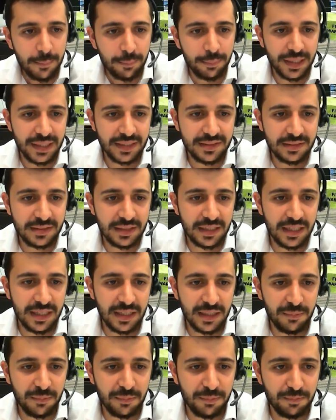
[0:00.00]
But
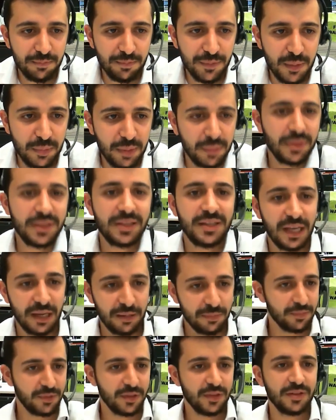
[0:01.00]
yeah,
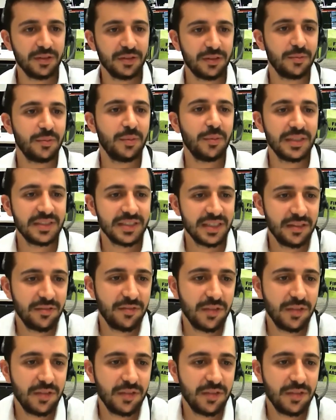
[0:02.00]
basically